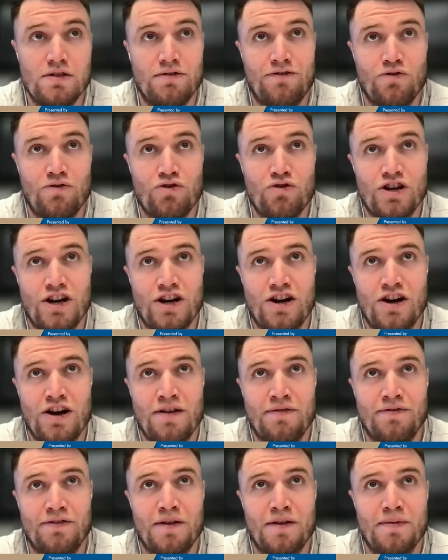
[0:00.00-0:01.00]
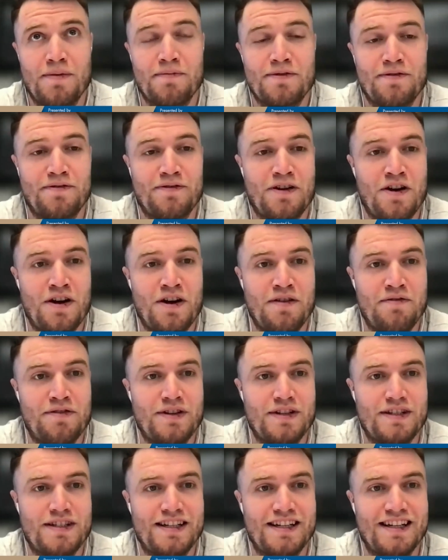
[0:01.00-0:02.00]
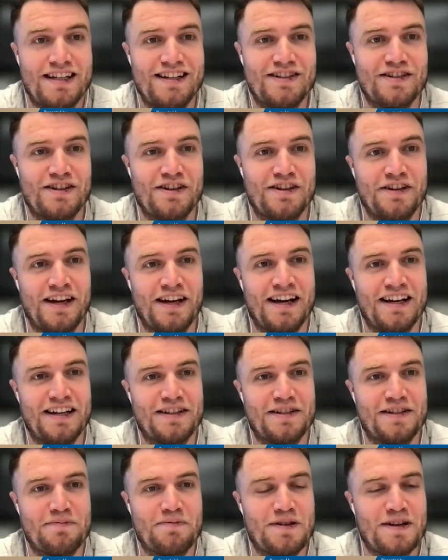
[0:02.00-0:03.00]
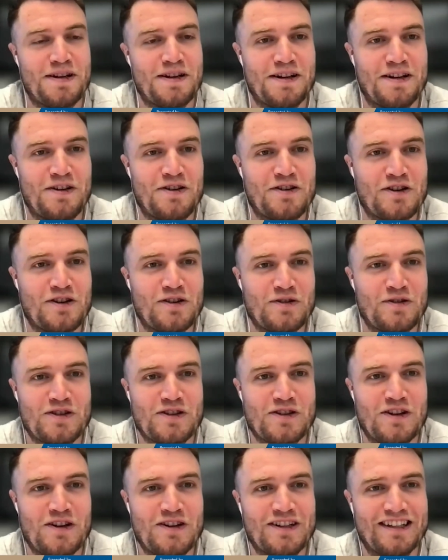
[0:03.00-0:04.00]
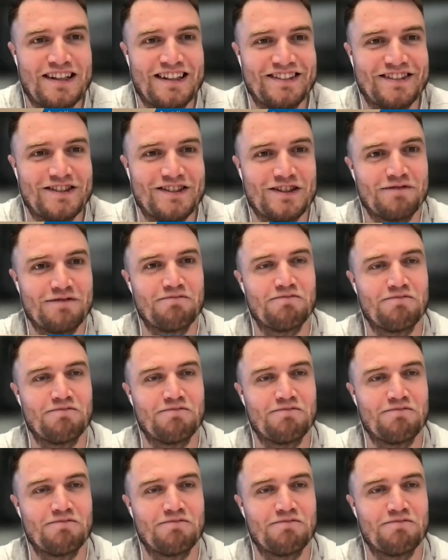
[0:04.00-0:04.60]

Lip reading: 4.5, coming up to 5 this year. So yeah, it's been a long old slog. Or